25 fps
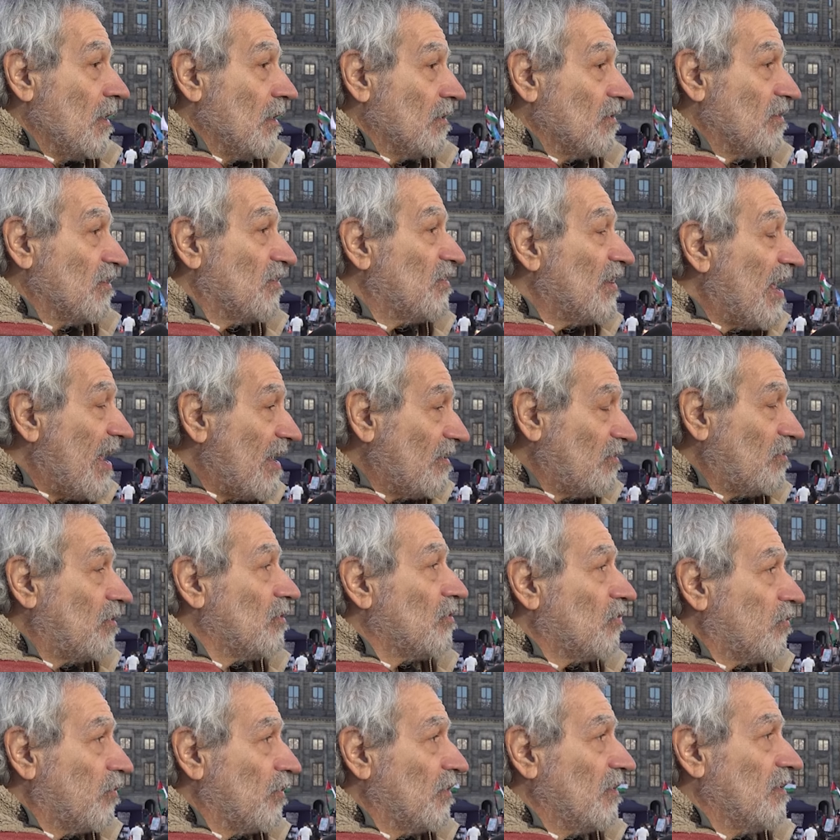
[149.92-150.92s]

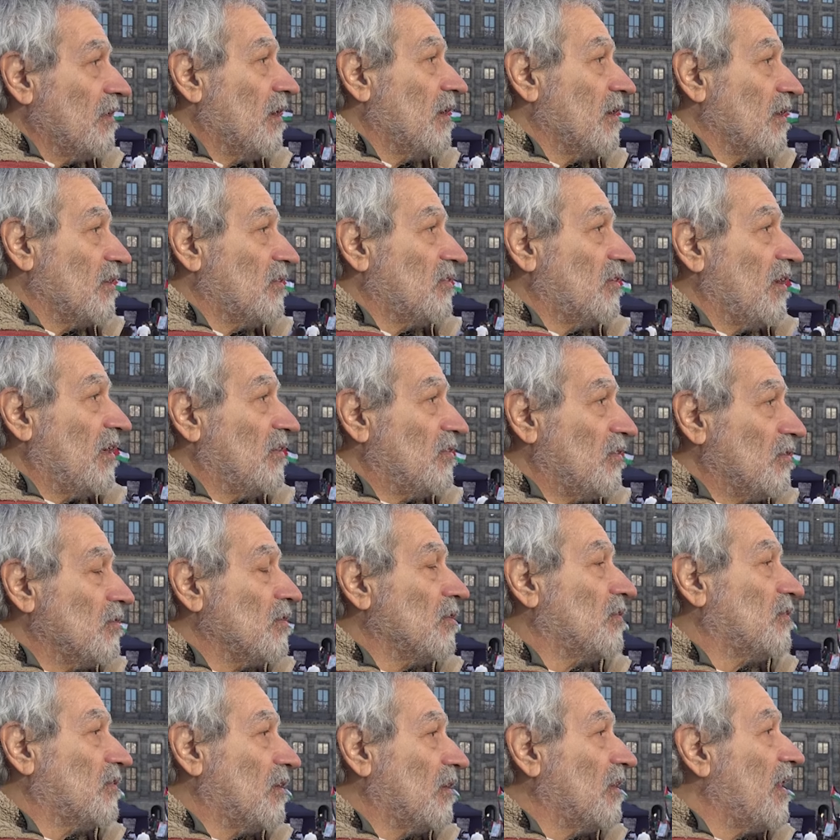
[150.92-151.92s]
disasters for the United States in
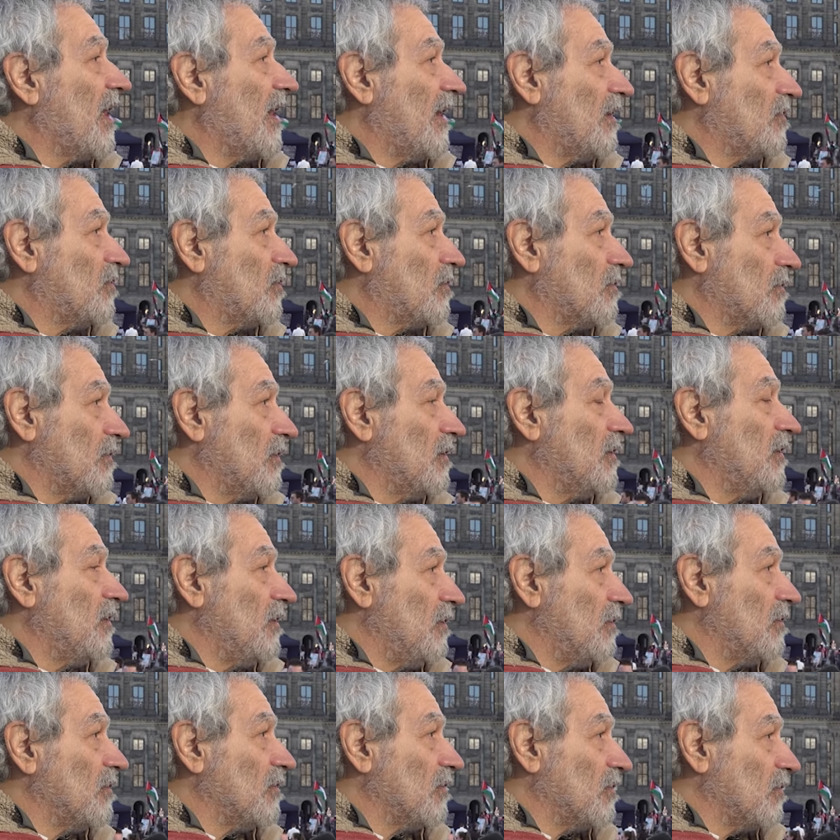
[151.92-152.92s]
just the last 3
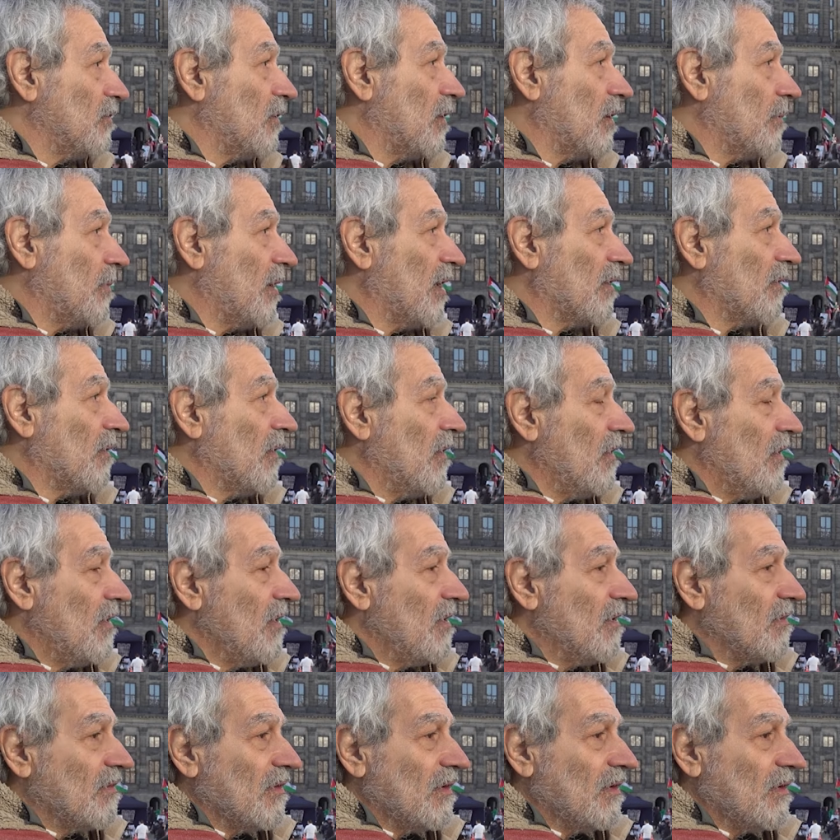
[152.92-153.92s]
years. You think about
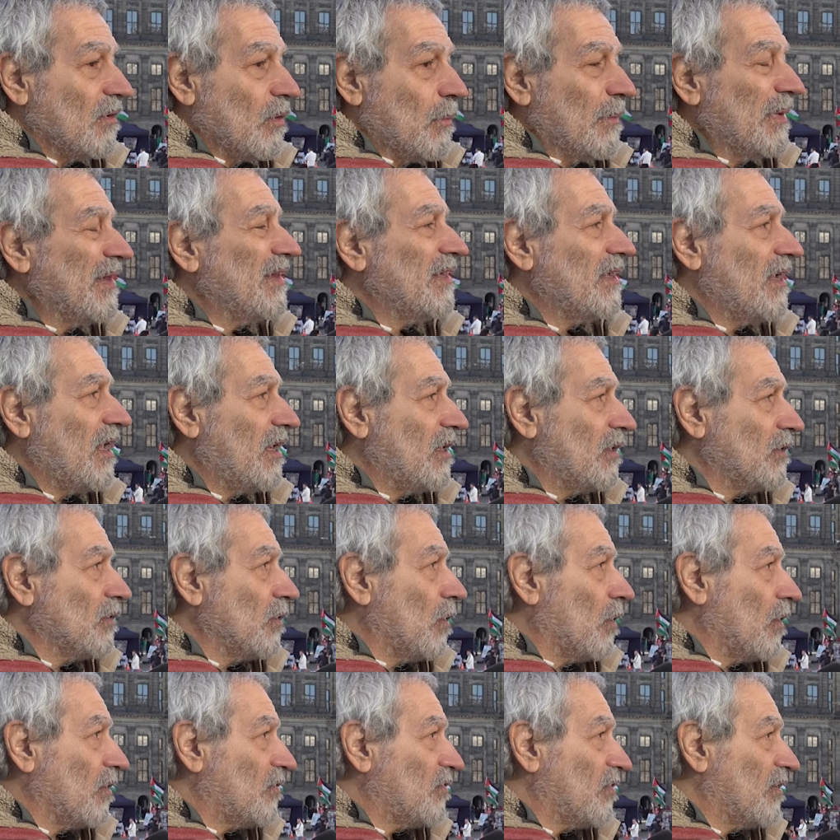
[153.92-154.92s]
the humiliating
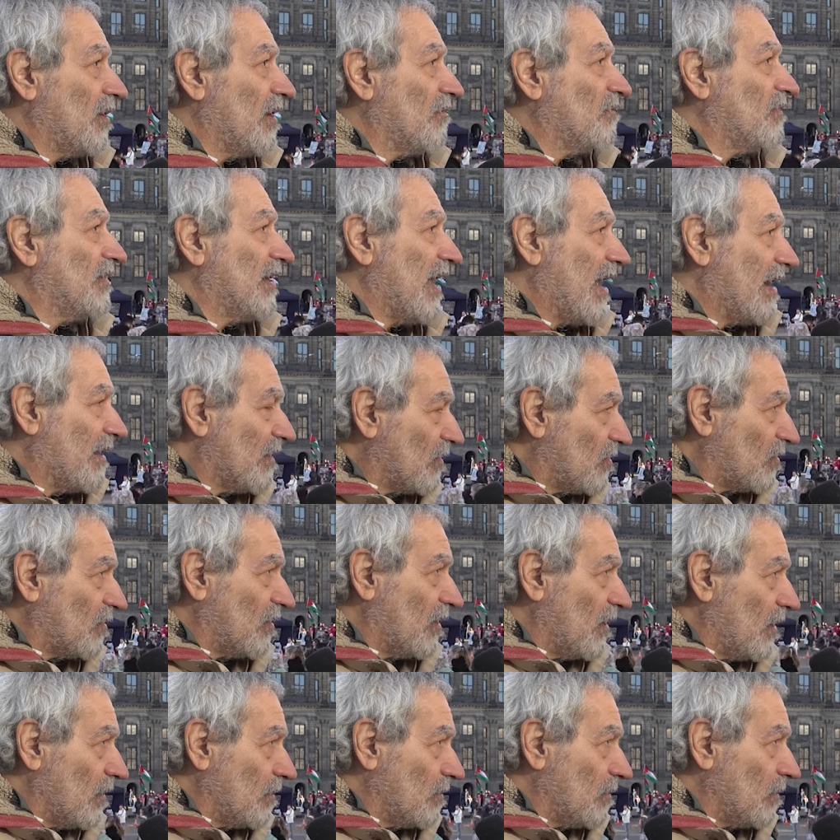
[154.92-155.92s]
loss in
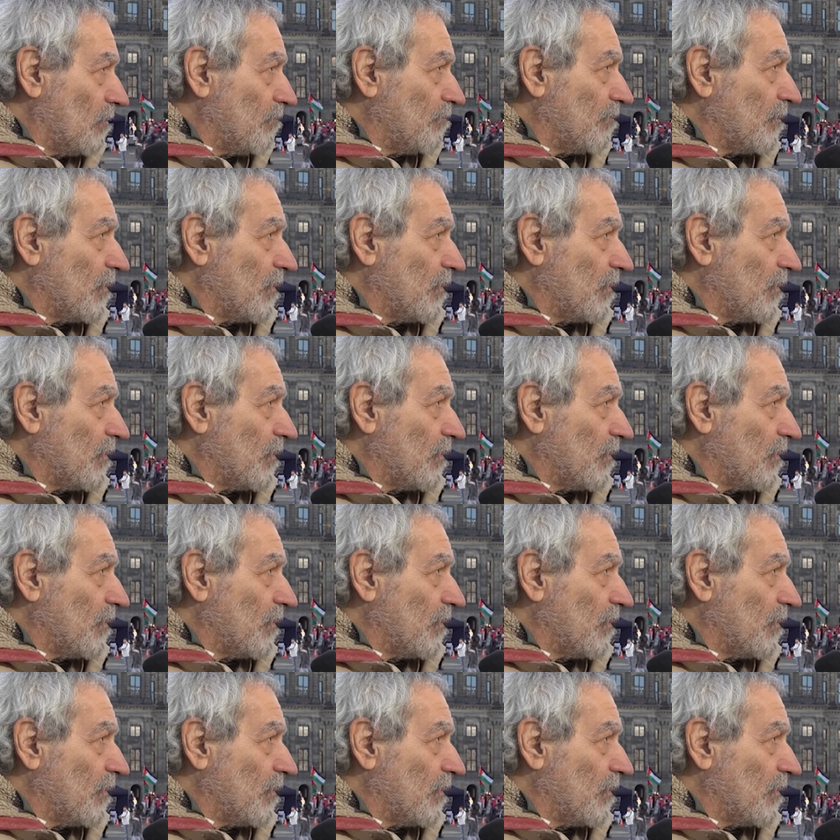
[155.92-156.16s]
Afghanistan,